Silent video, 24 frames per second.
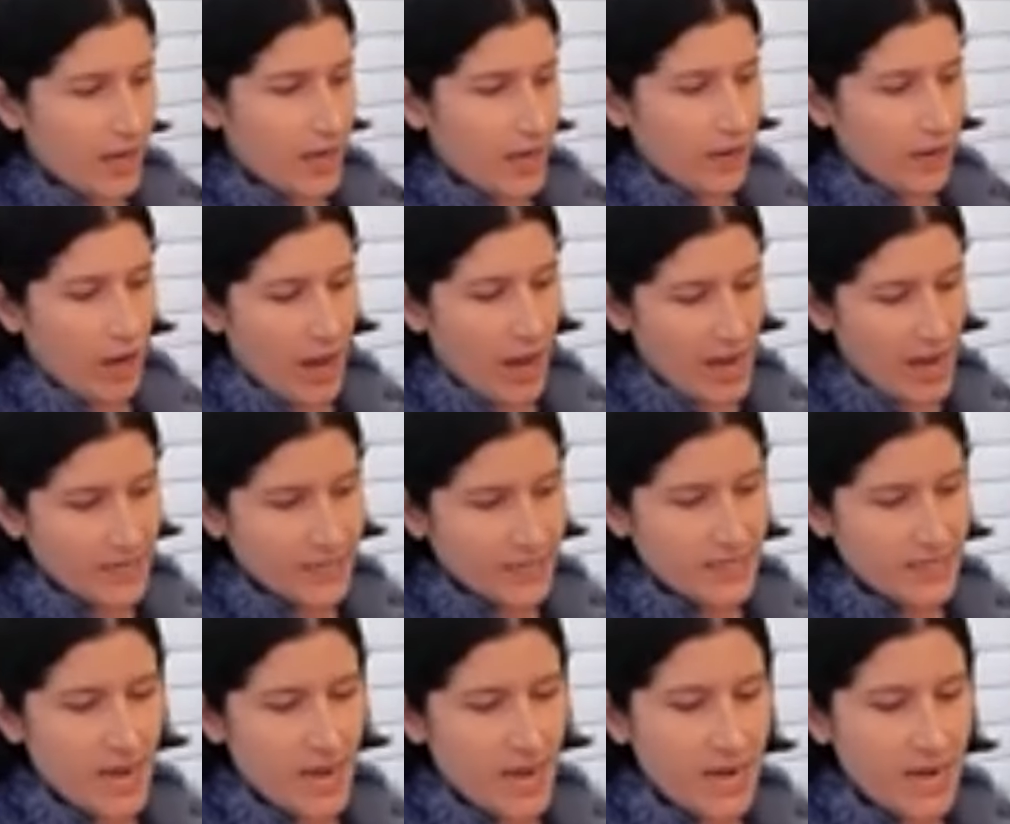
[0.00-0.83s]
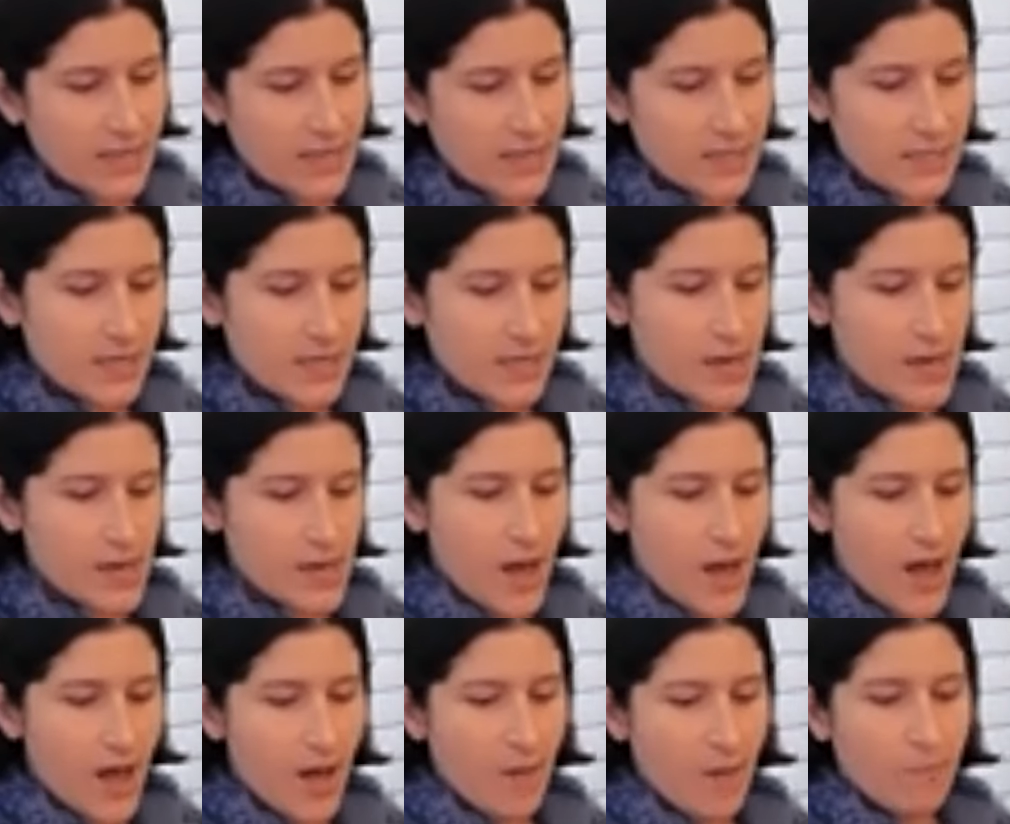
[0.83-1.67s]
It takes
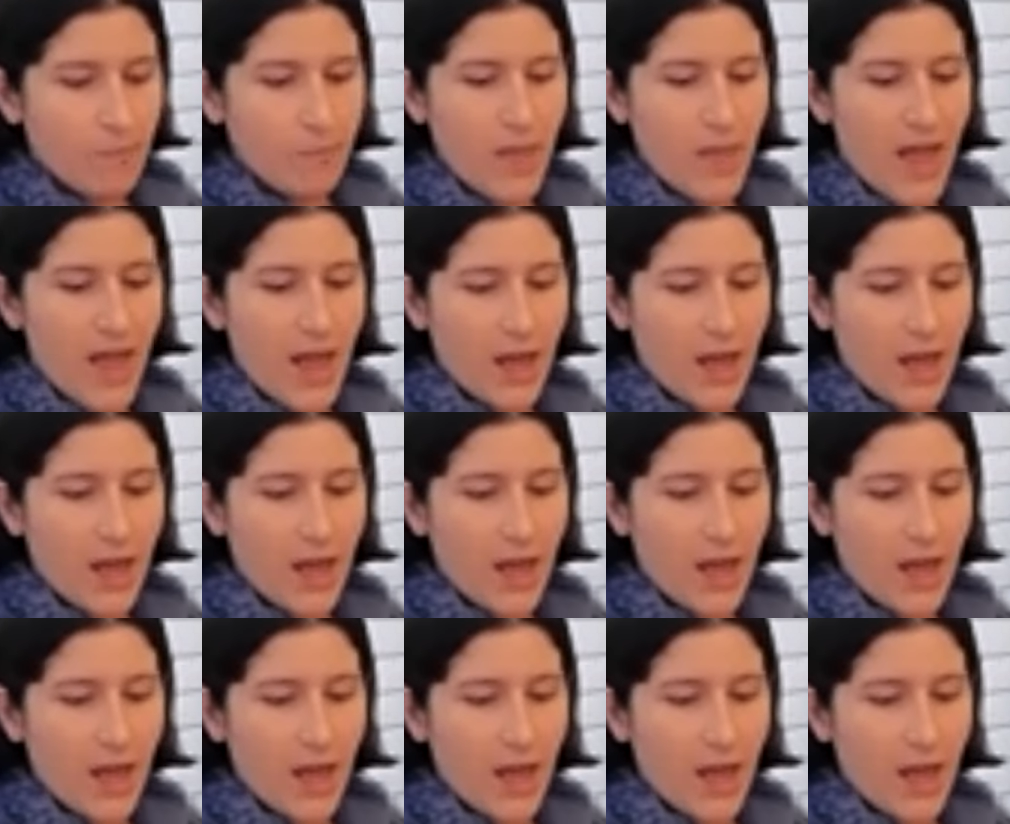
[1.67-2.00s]
the